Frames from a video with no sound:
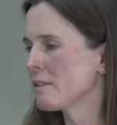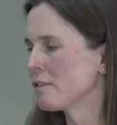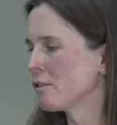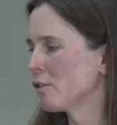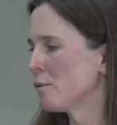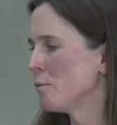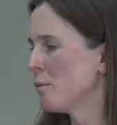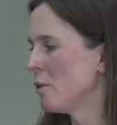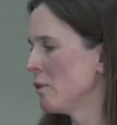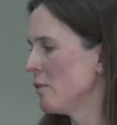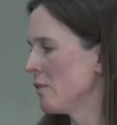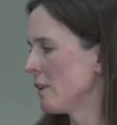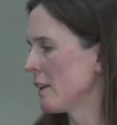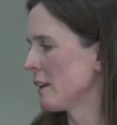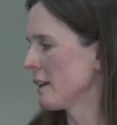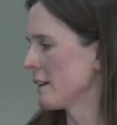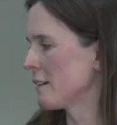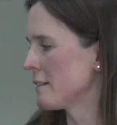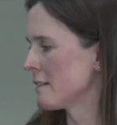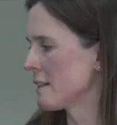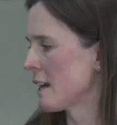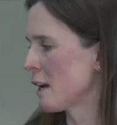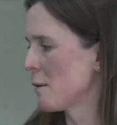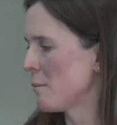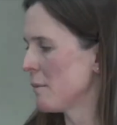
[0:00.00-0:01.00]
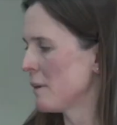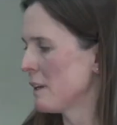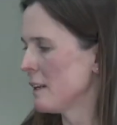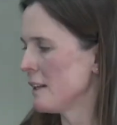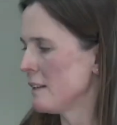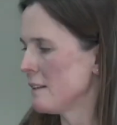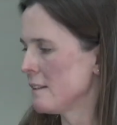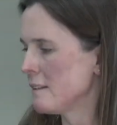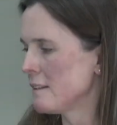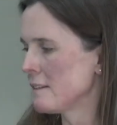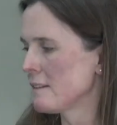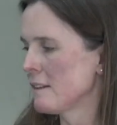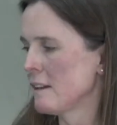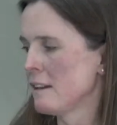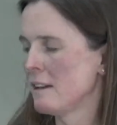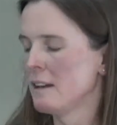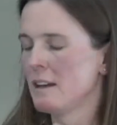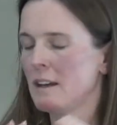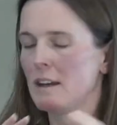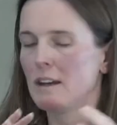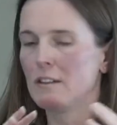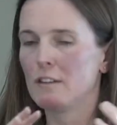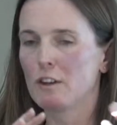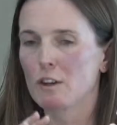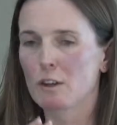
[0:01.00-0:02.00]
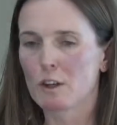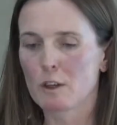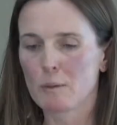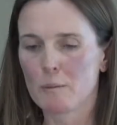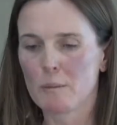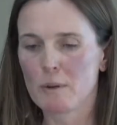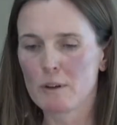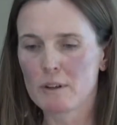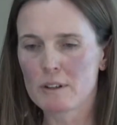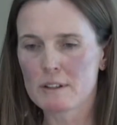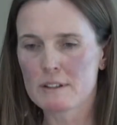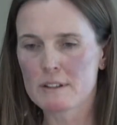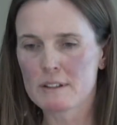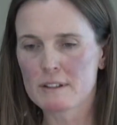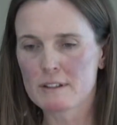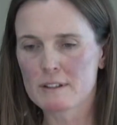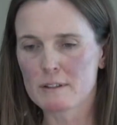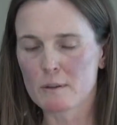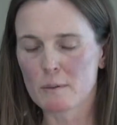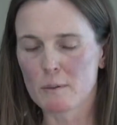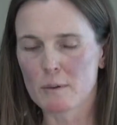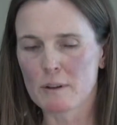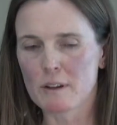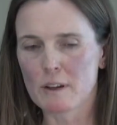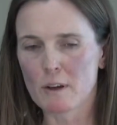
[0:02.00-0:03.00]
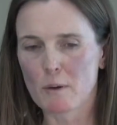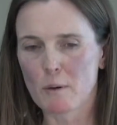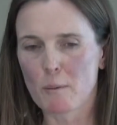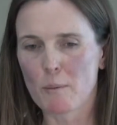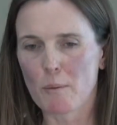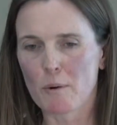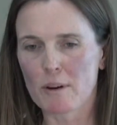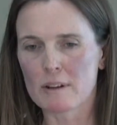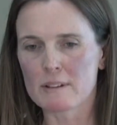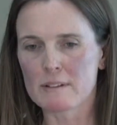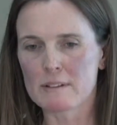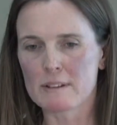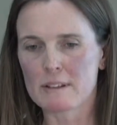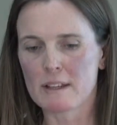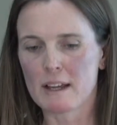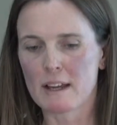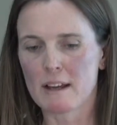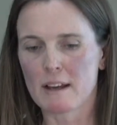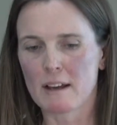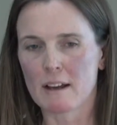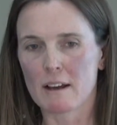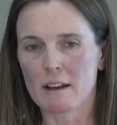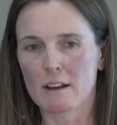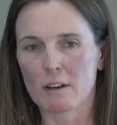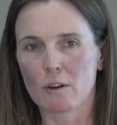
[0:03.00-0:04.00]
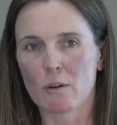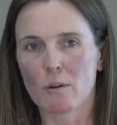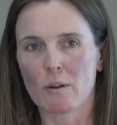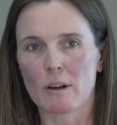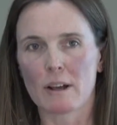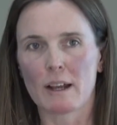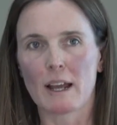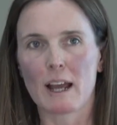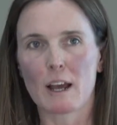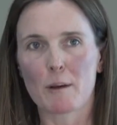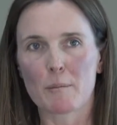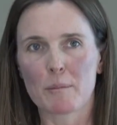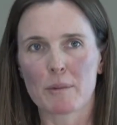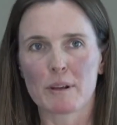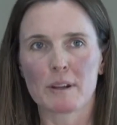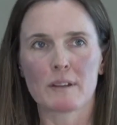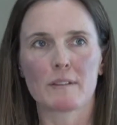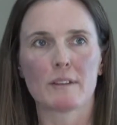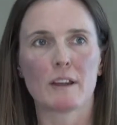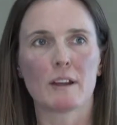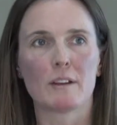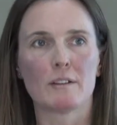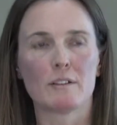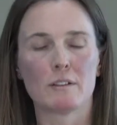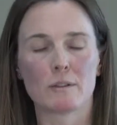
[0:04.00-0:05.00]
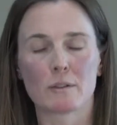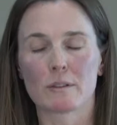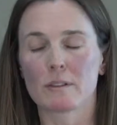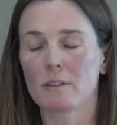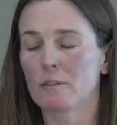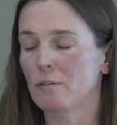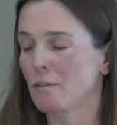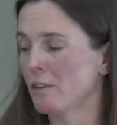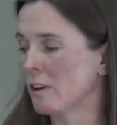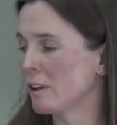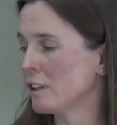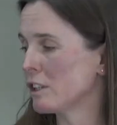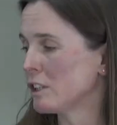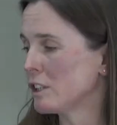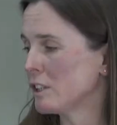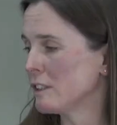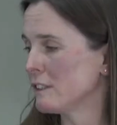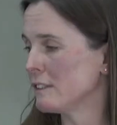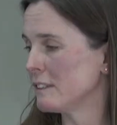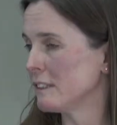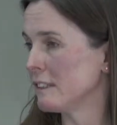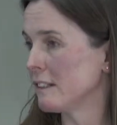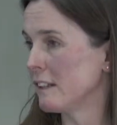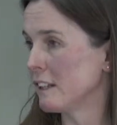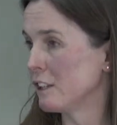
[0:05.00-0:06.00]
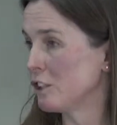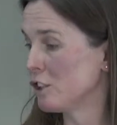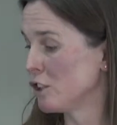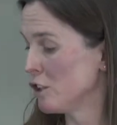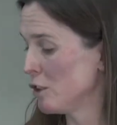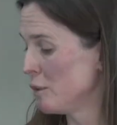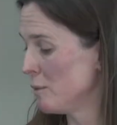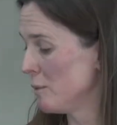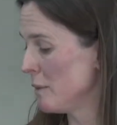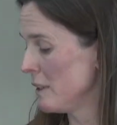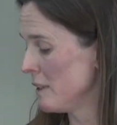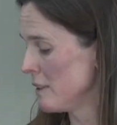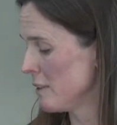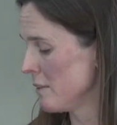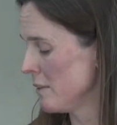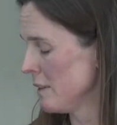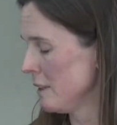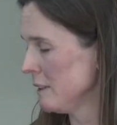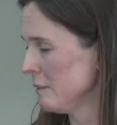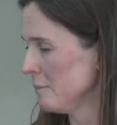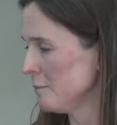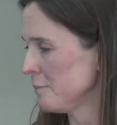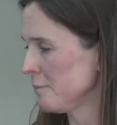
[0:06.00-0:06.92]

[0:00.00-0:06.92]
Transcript: removing contaminants, and the communities that we know are present there are quite happy and they're doing the functions that they should be doing.